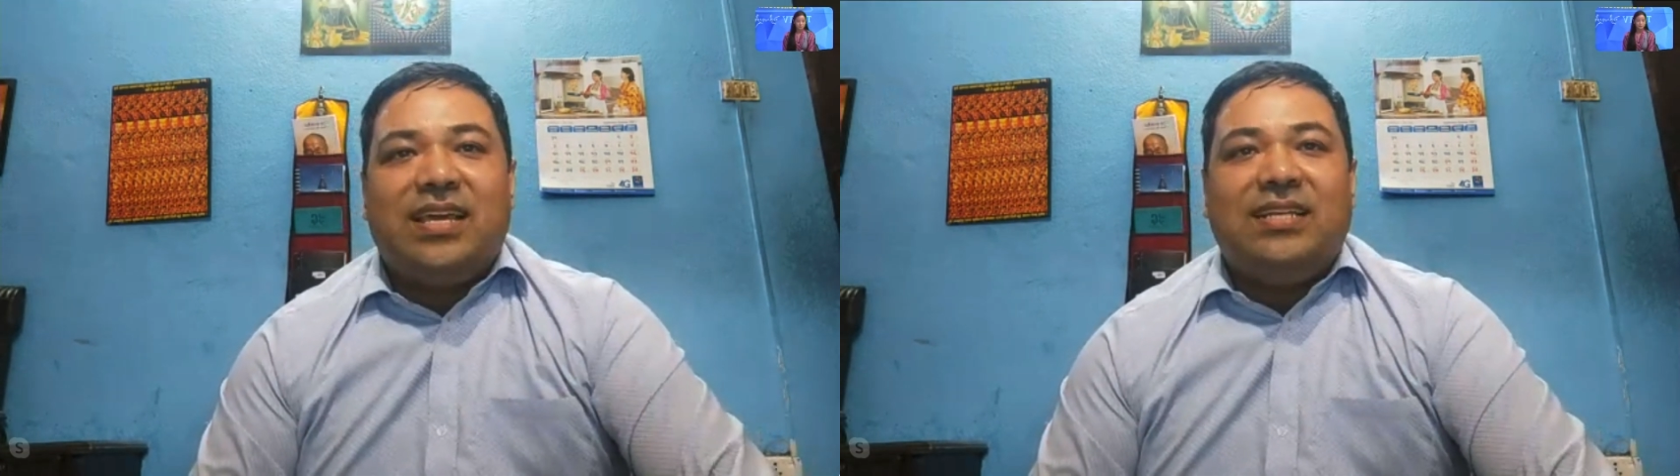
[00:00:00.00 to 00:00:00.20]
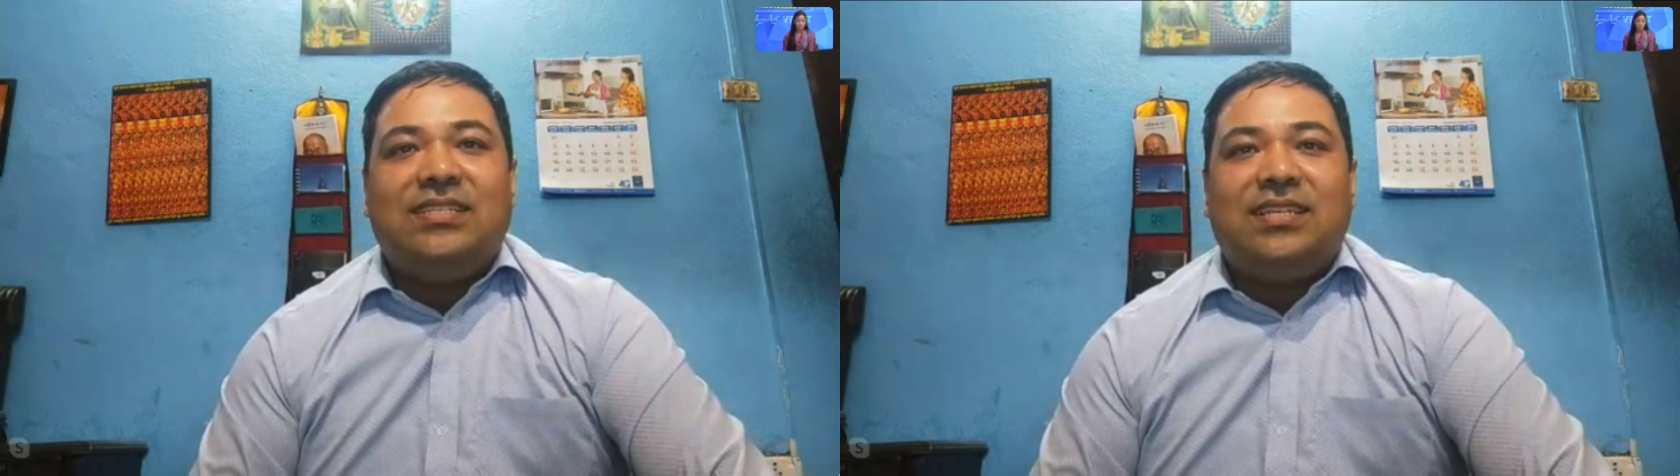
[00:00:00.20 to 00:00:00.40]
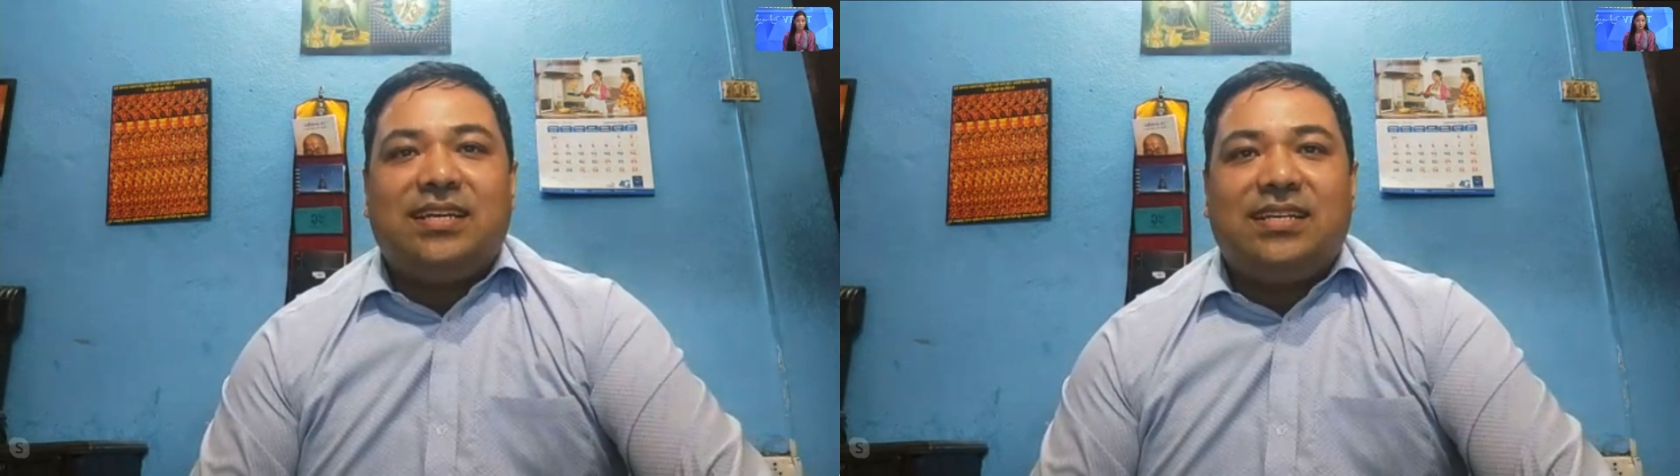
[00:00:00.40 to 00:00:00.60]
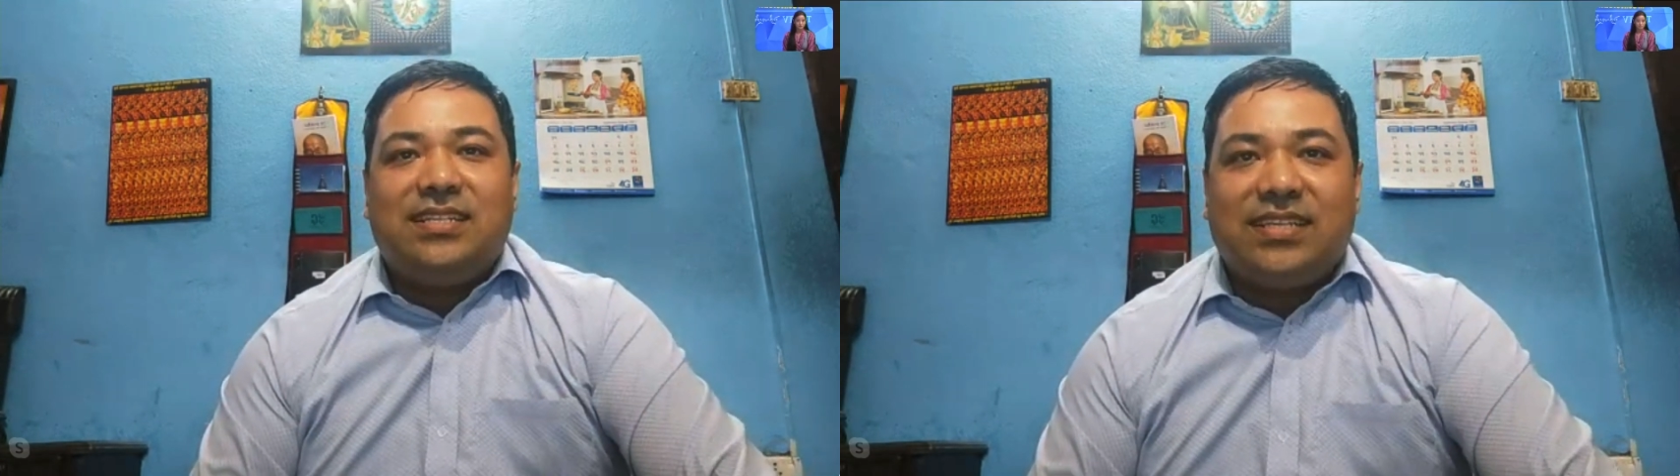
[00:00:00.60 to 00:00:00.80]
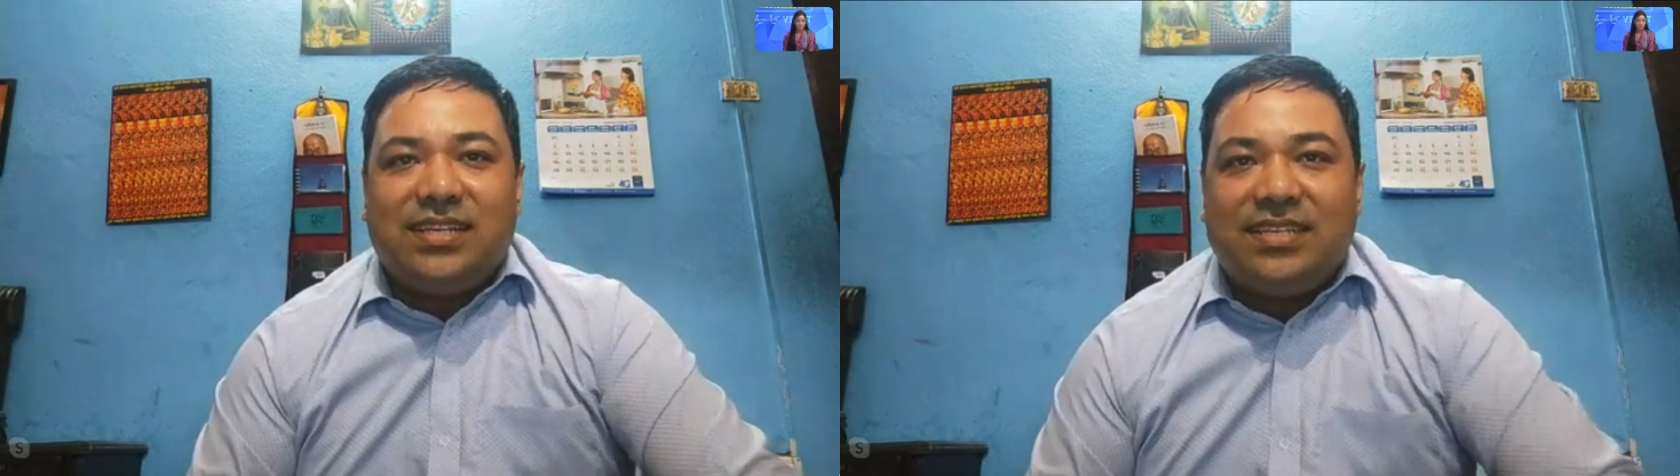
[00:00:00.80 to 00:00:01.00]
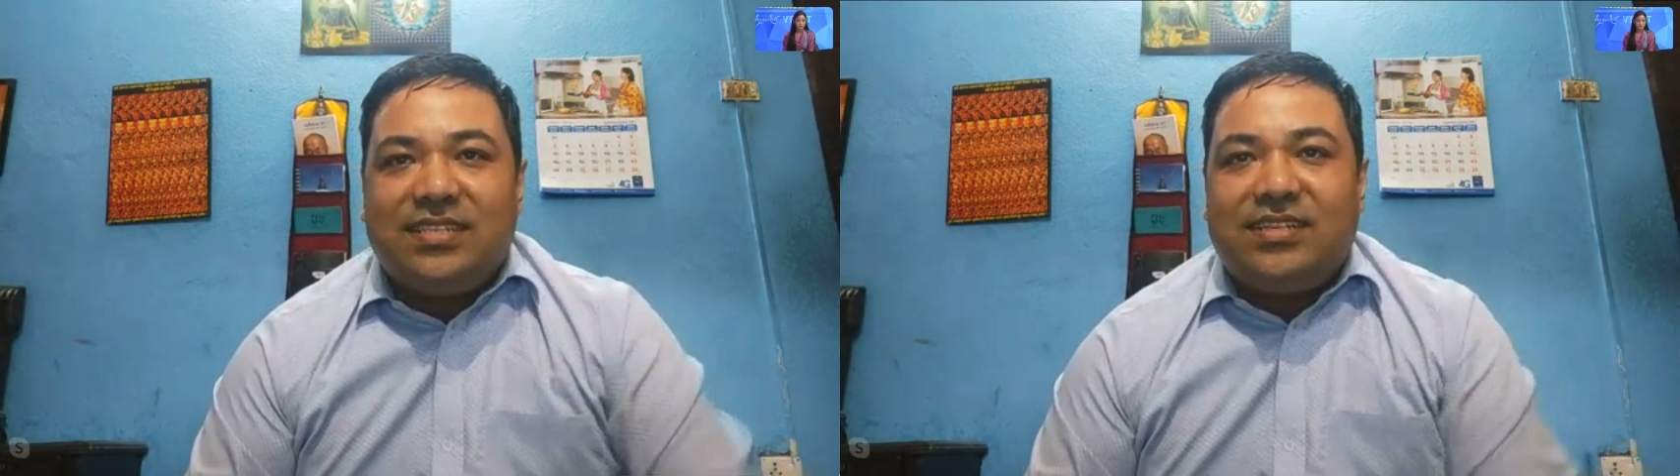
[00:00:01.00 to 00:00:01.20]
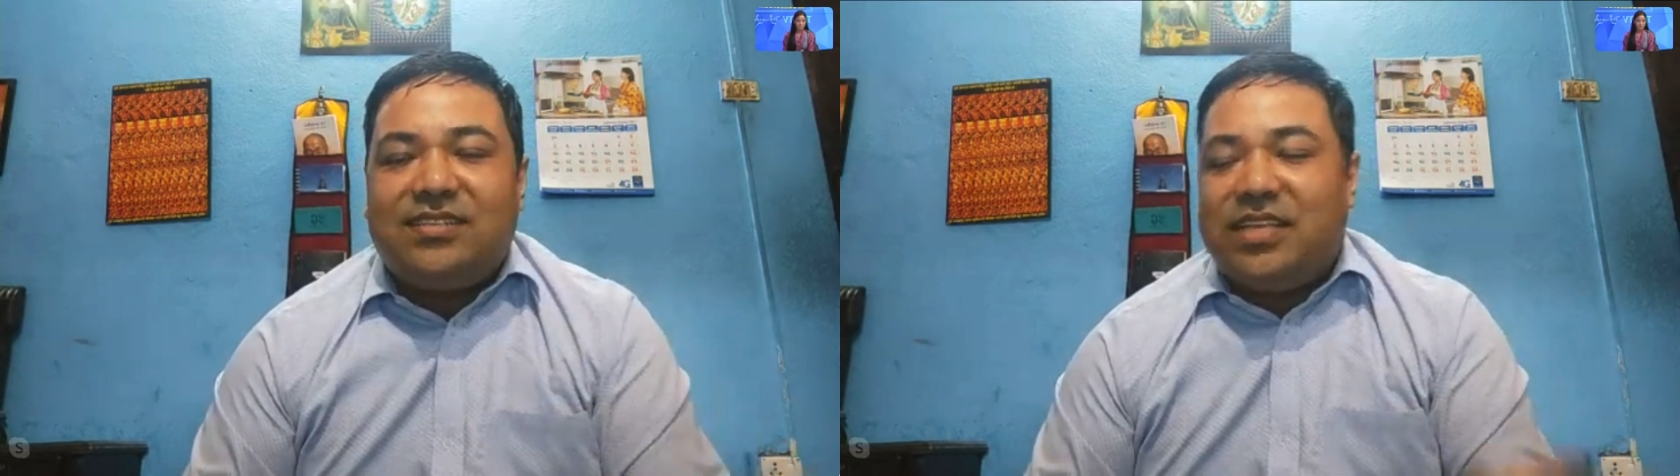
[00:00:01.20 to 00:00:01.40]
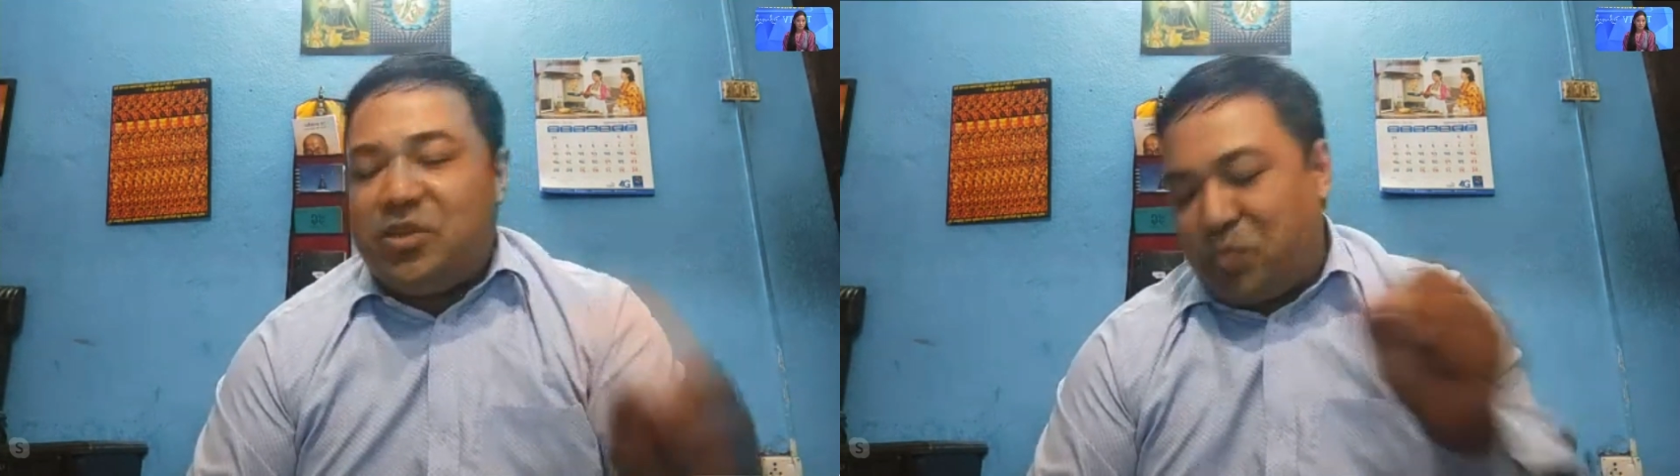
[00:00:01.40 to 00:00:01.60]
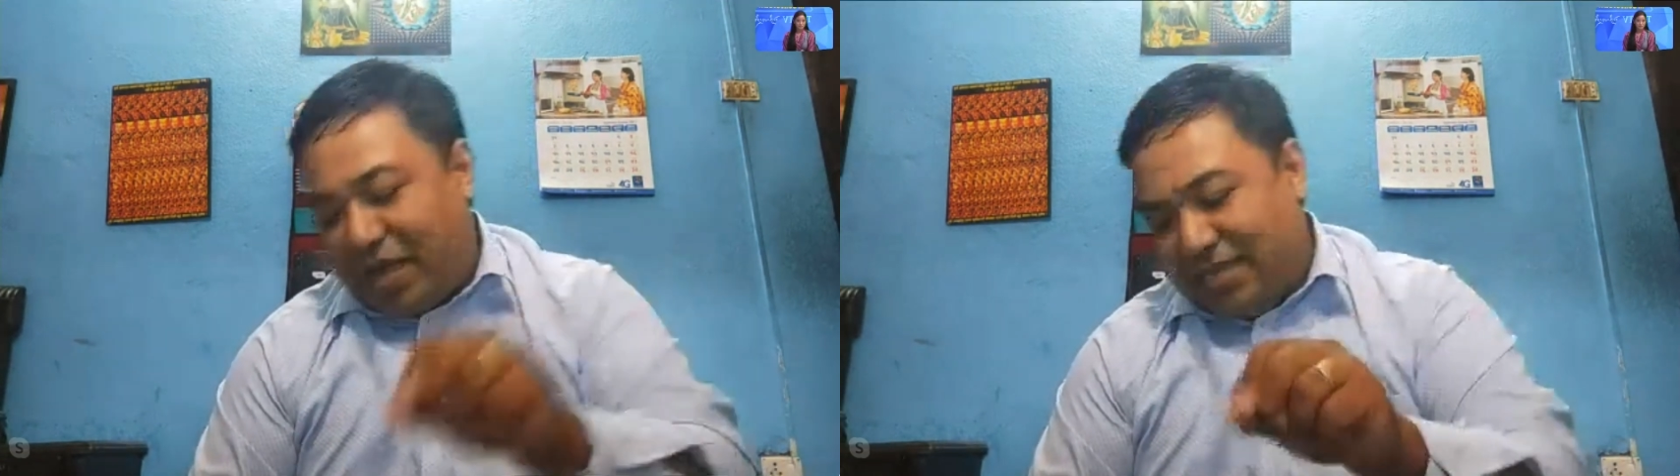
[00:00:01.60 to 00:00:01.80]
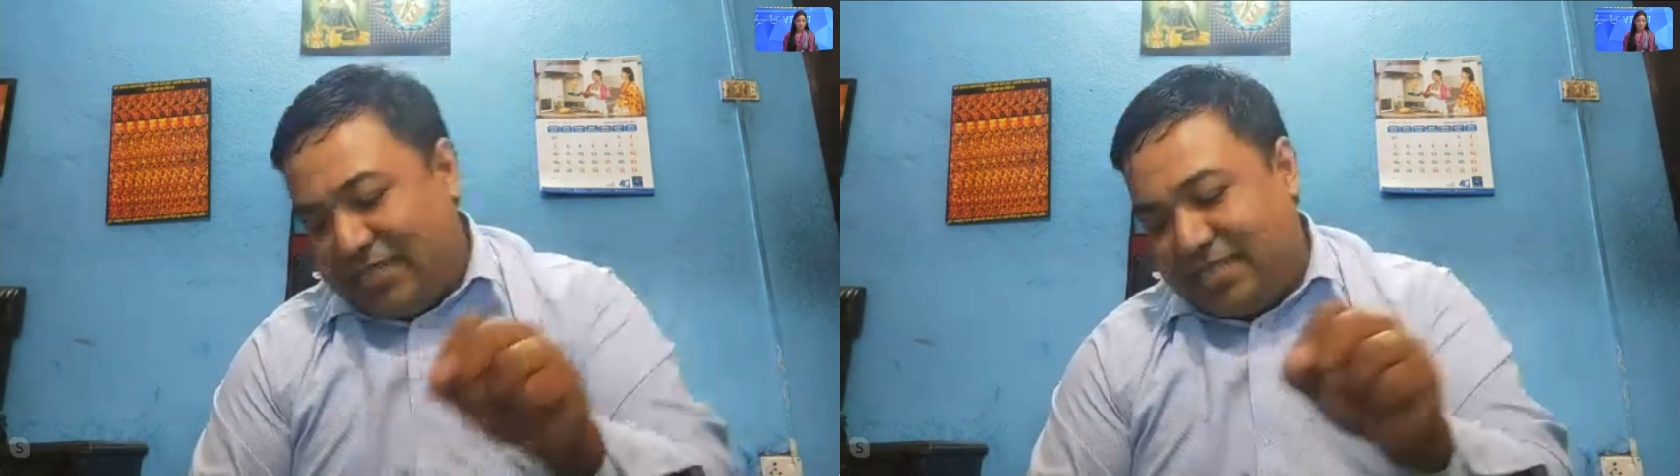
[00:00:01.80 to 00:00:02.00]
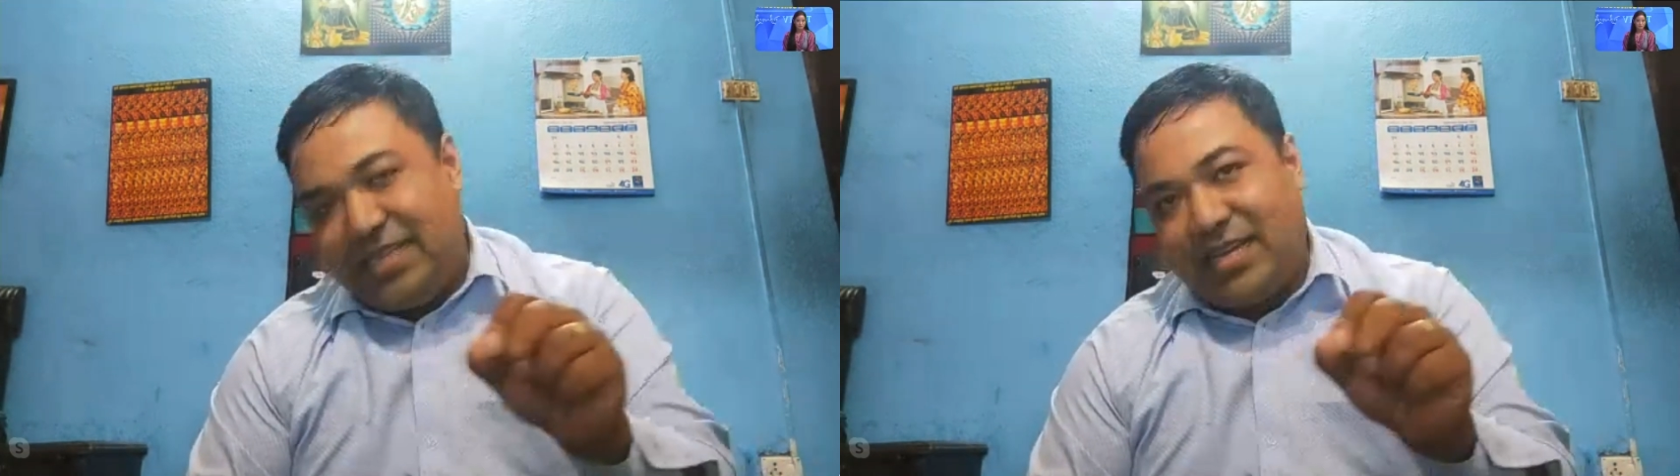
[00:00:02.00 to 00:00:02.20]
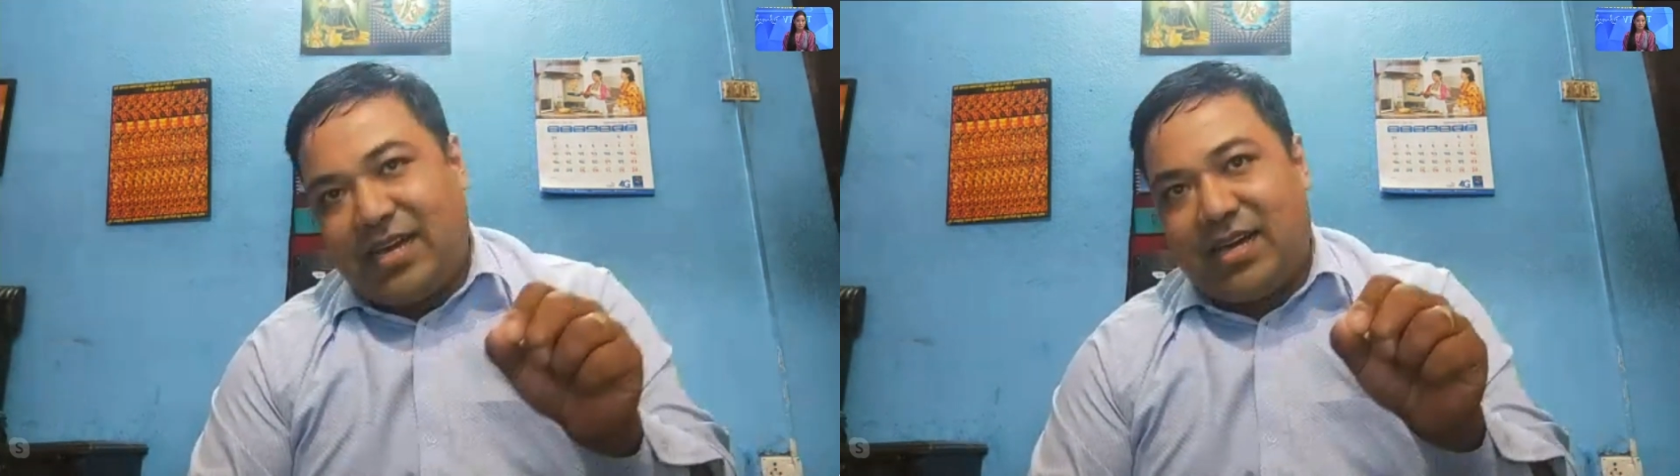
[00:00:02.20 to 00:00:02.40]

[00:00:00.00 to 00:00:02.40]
It is not the equality